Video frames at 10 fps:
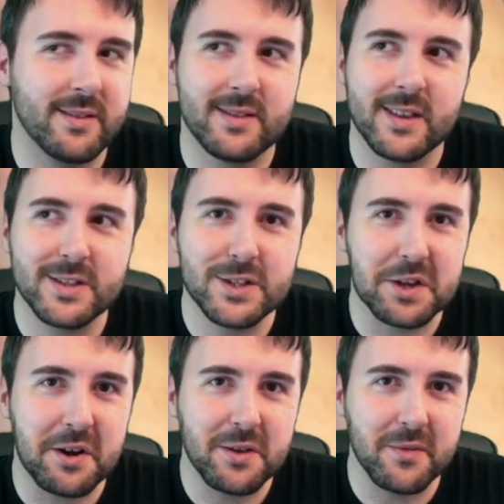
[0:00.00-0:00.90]
there's a
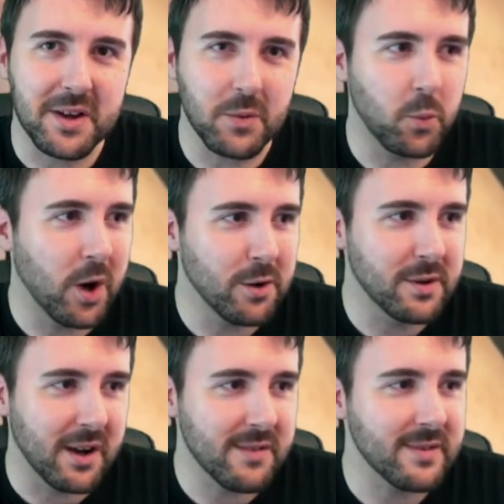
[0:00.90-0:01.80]
ton of like
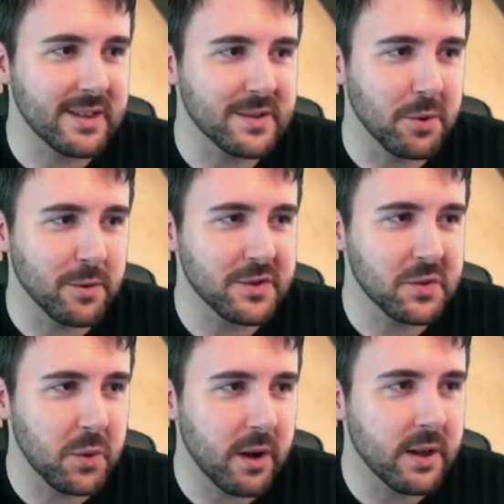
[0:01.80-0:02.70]
wildlife in these models
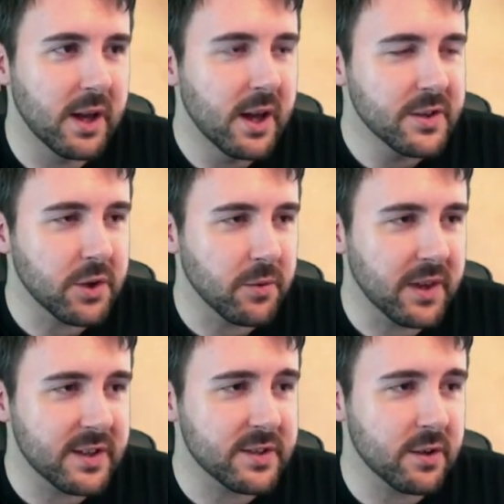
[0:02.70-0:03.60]
as well. So
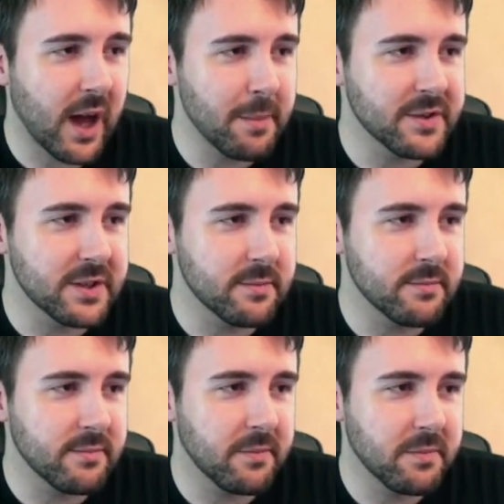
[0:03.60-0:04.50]
this
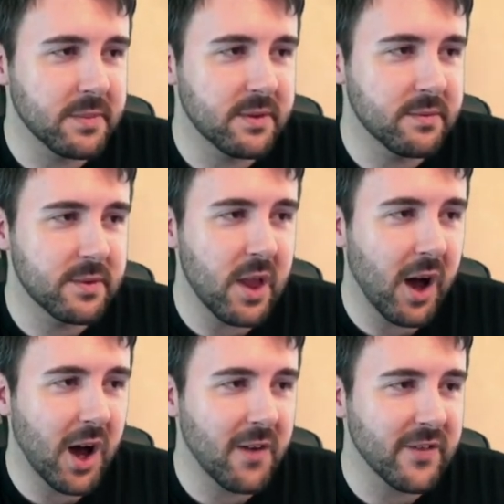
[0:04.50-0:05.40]
Amazon
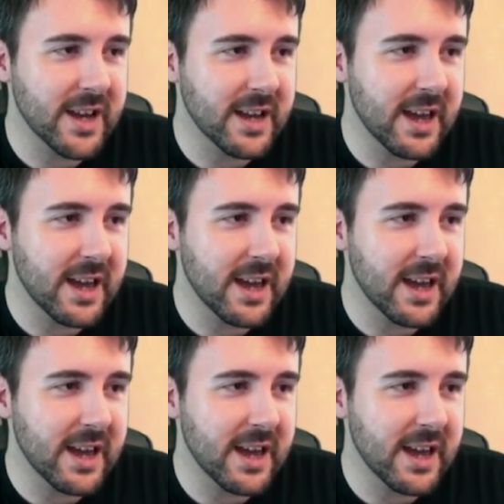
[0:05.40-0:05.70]
Halfling